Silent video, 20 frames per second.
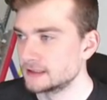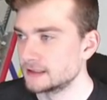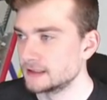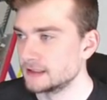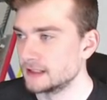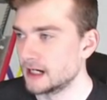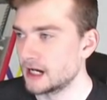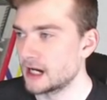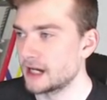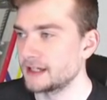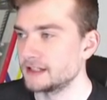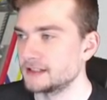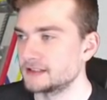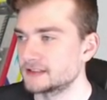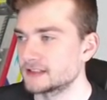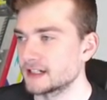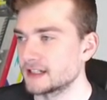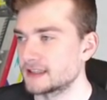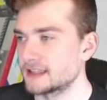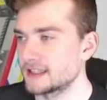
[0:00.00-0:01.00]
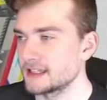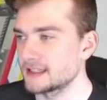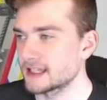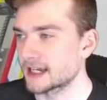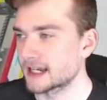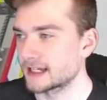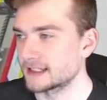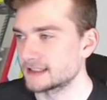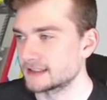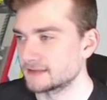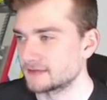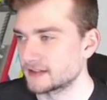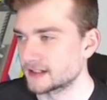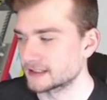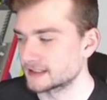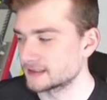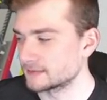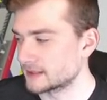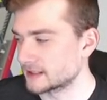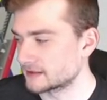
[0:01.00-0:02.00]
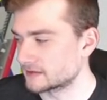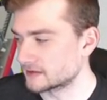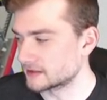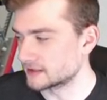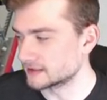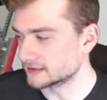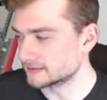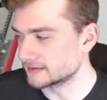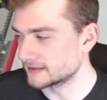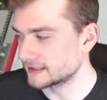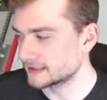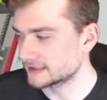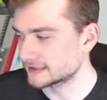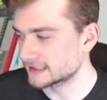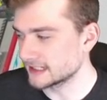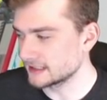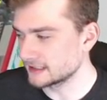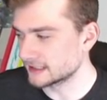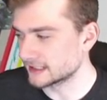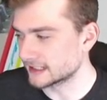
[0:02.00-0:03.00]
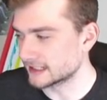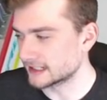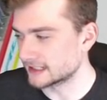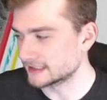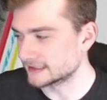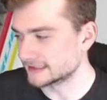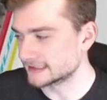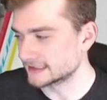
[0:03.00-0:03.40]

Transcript: Nice! I think that got deflected by Crosby. It sounded like it hit a